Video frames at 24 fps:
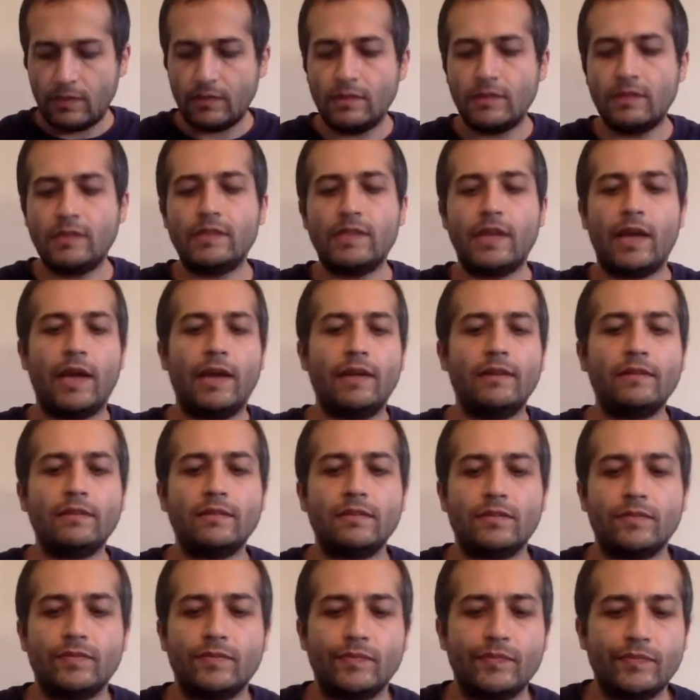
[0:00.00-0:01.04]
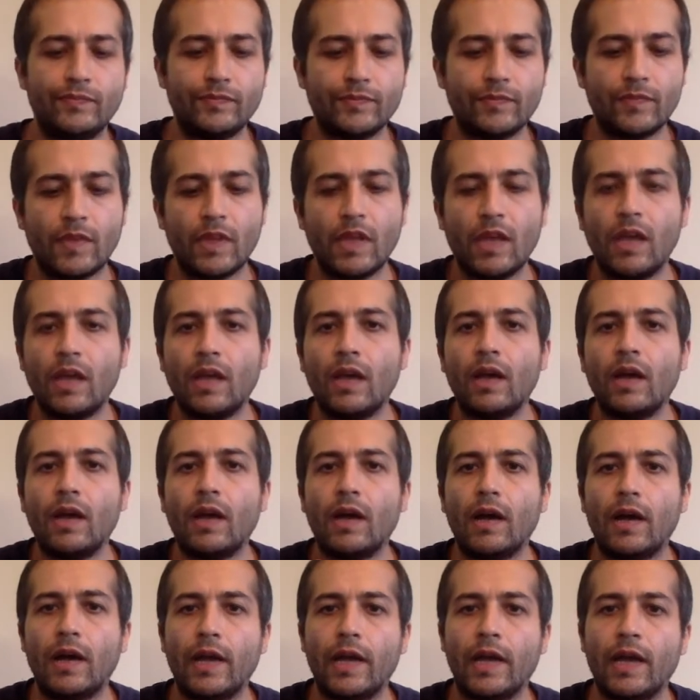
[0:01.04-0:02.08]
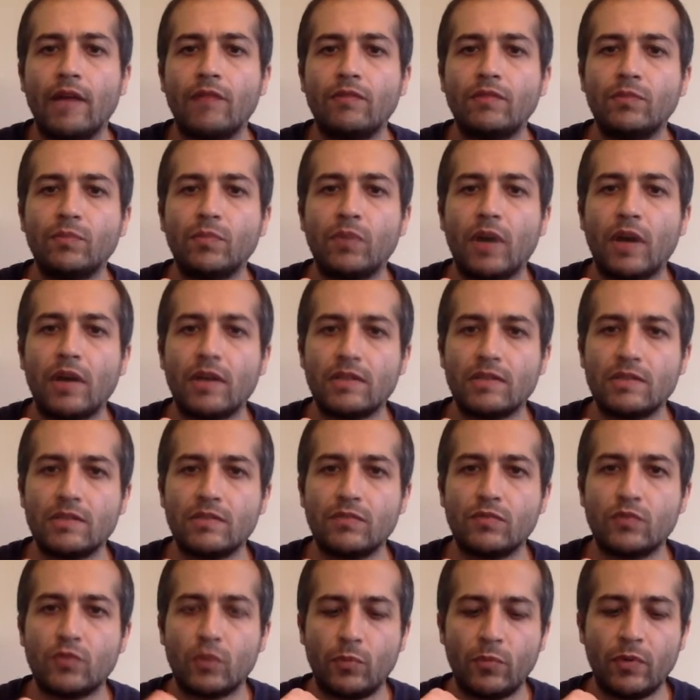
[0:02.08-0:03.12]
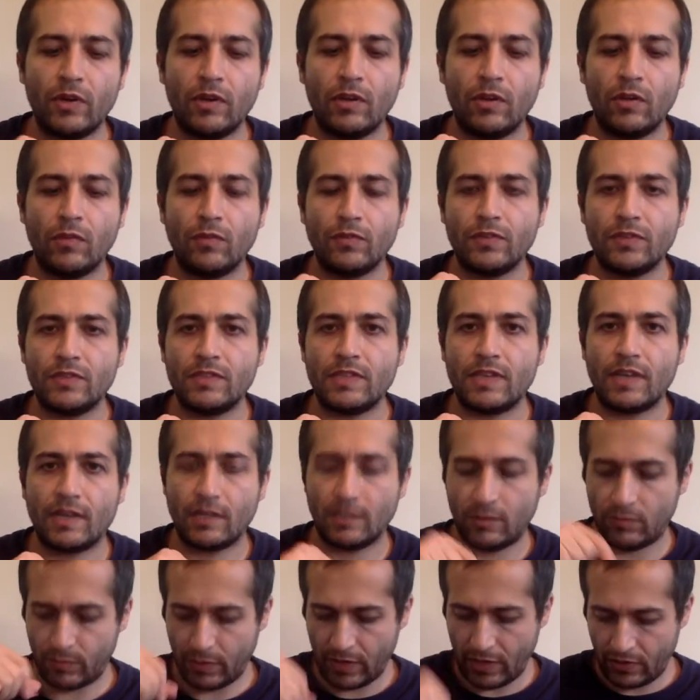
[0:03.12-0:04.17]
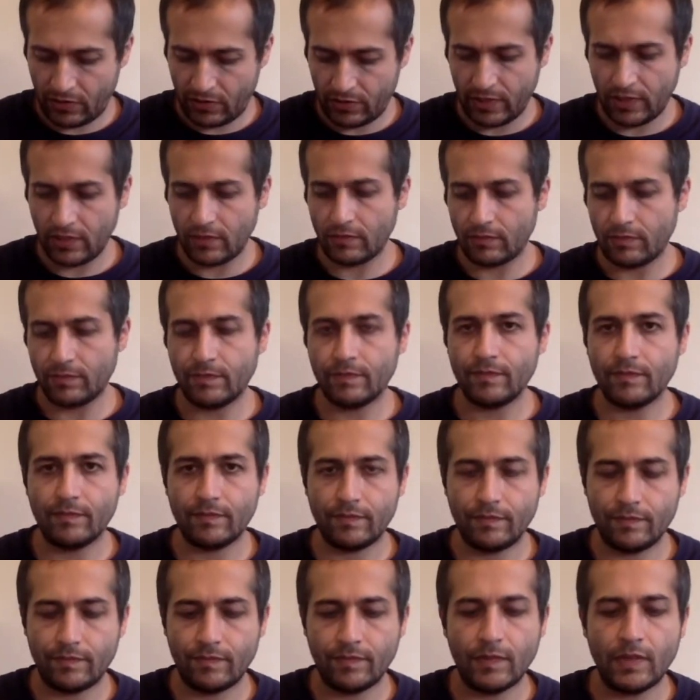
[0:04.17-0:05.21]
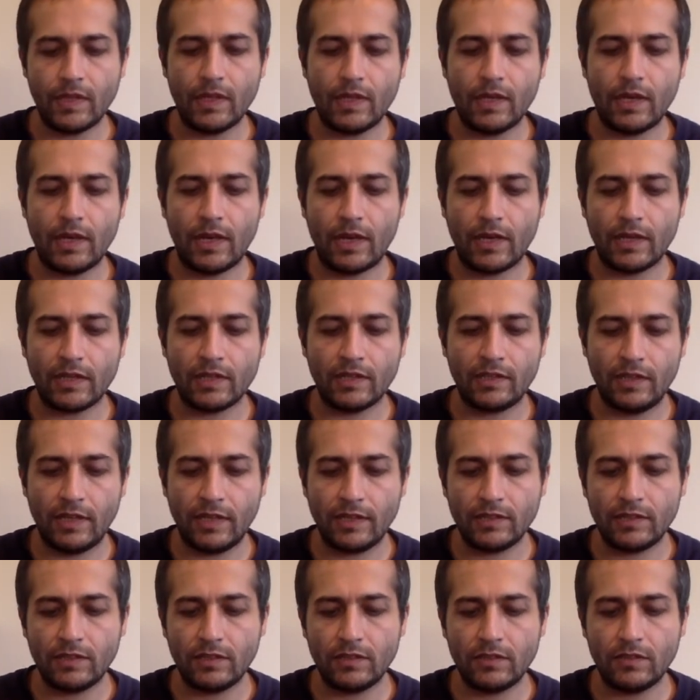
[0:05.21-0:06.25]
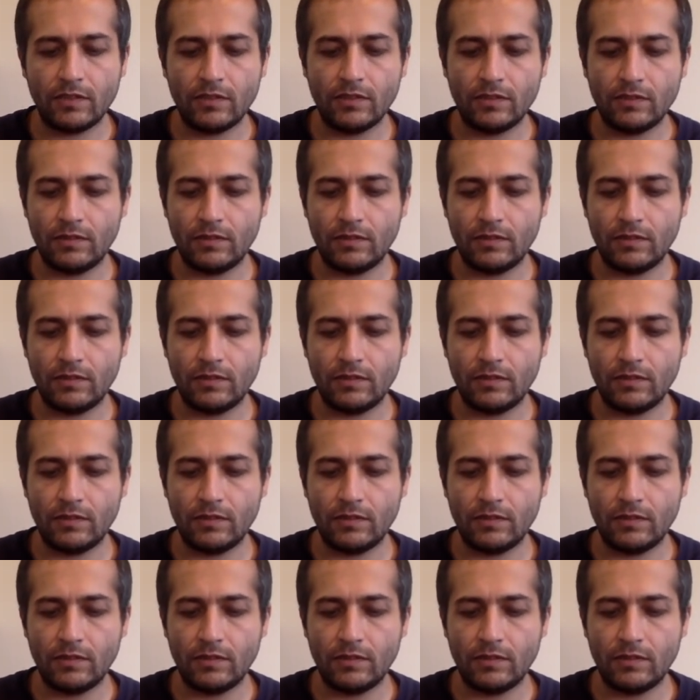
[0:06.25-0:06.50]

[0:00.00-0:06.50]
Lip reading: Then I have the positive terminal of the second battery and I connect it